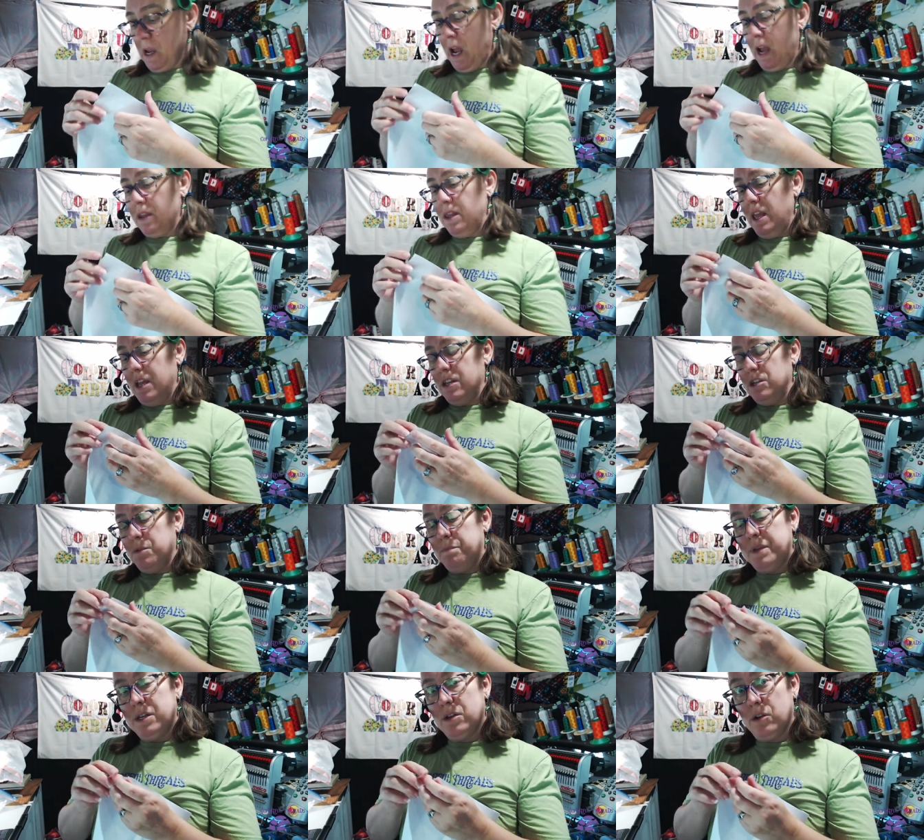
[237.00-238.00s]
And then you
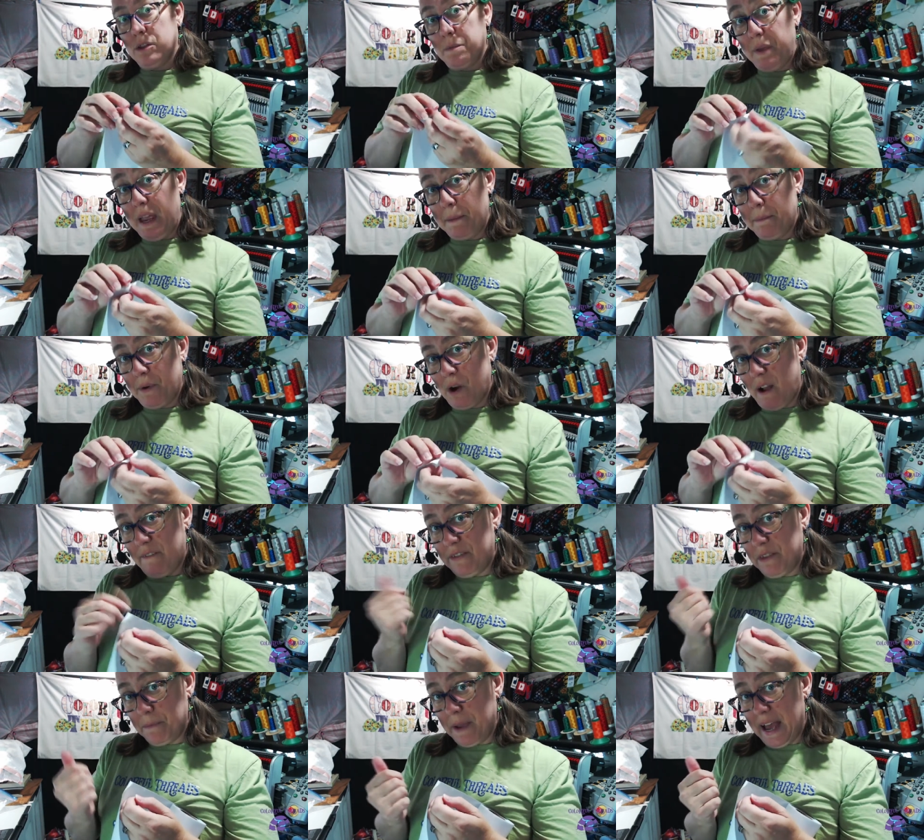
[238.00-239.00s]
peel the paper off
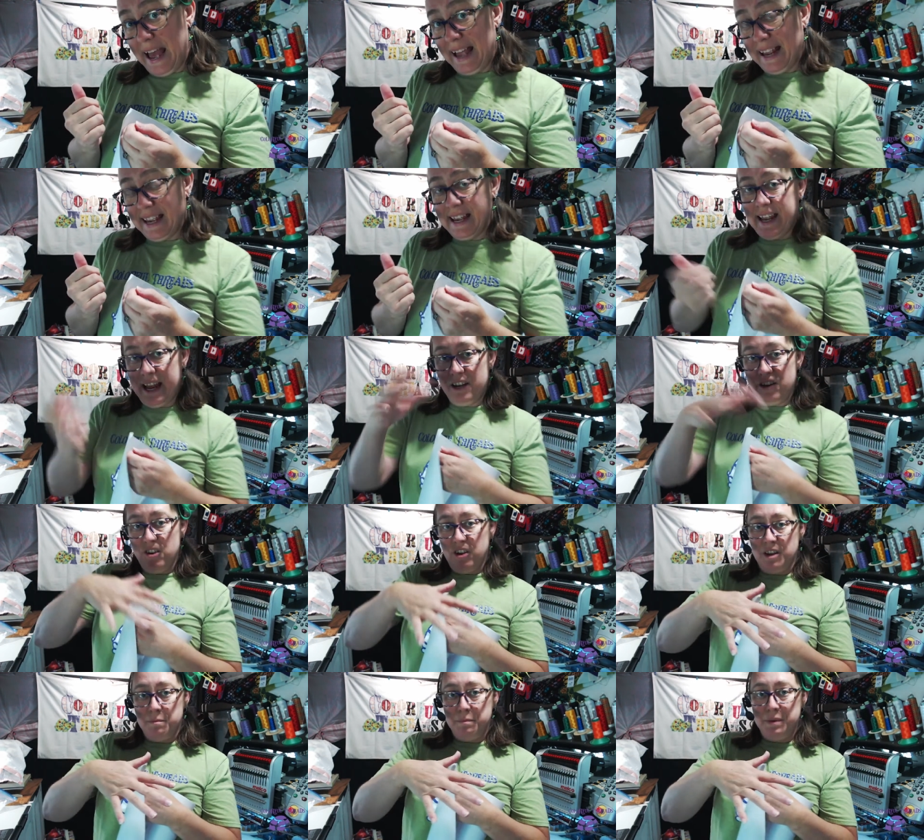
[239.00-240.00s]
the back and you
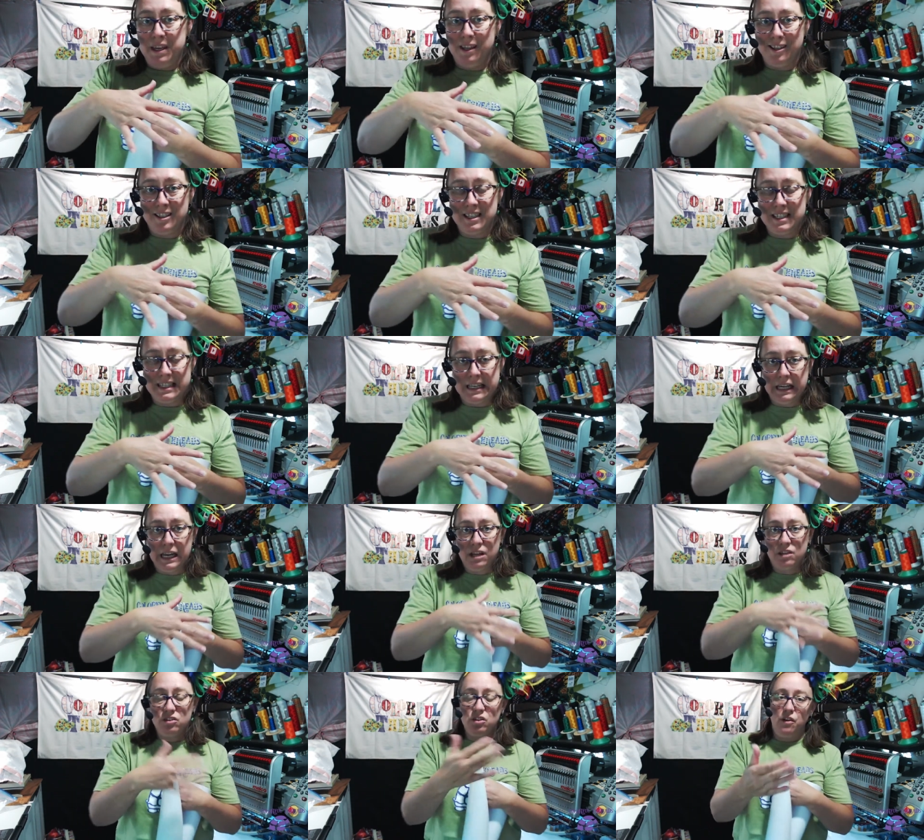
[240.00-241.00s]
can peel and stick
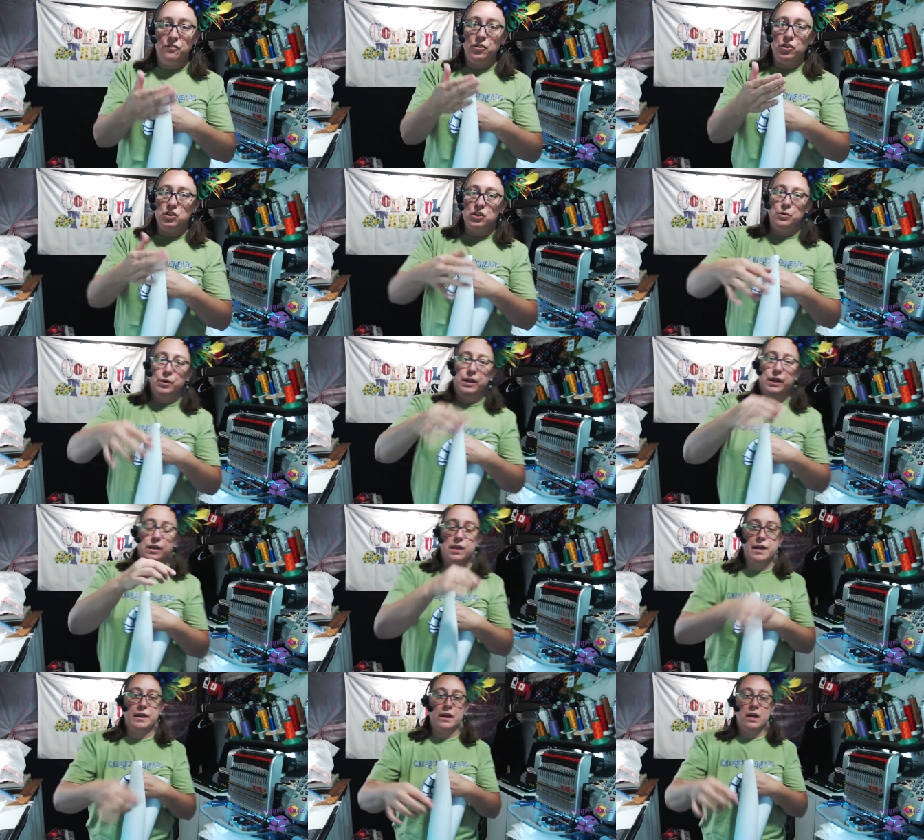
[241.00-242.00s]
it. So if you're doing
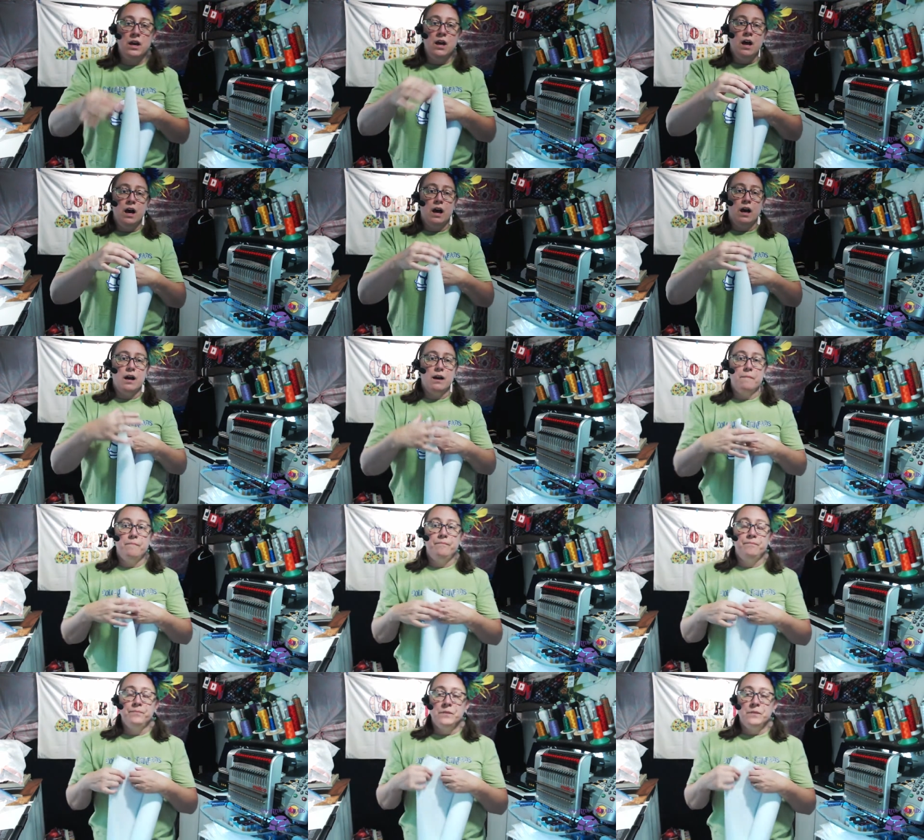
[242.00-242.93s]
like, um,